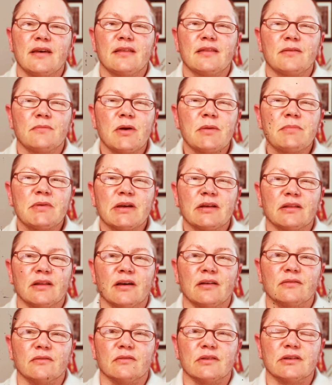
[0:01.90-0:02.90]
There might be a
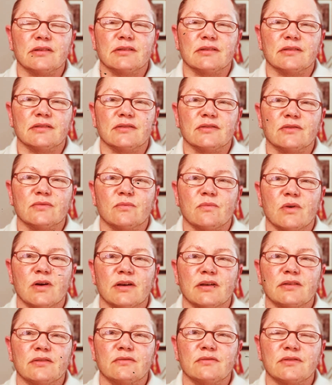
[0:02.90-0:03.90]
lot of reasons
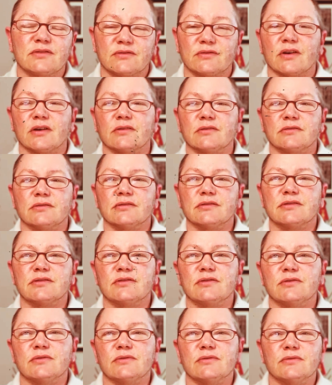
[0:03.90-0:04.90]
why you struggle
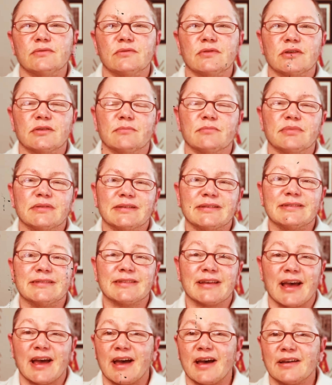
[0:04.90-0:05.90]
to complete
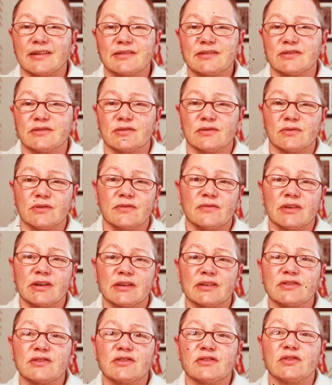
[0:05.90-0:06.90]
tasks or even
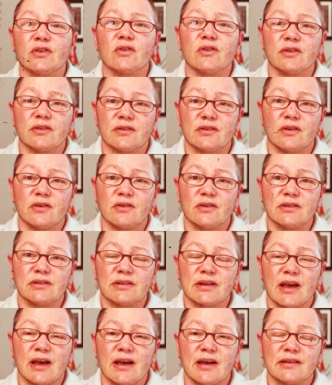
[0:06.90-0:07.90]
get started on
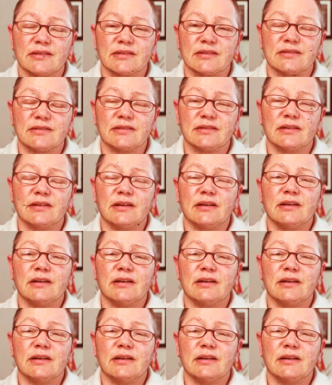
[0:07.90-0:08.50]
tasks.